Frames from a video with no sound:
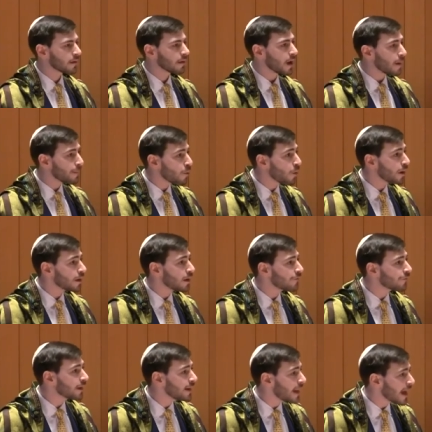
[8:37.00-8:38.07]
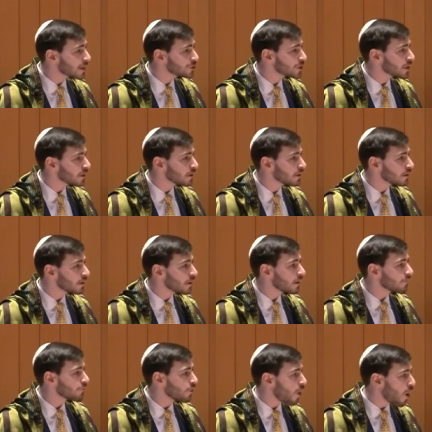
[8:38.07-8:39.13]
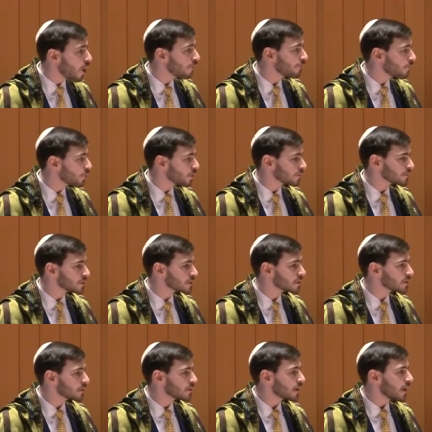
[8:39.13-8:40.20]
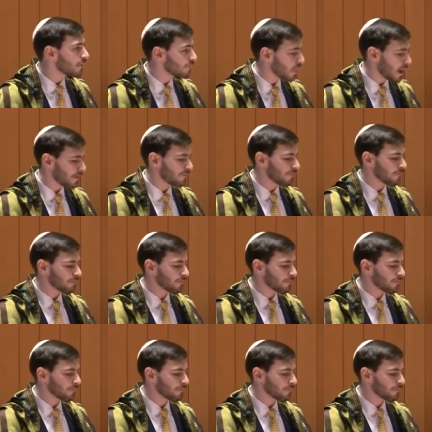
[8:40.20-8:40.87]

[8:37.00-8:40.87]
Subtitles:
a point of connection for all forms of life.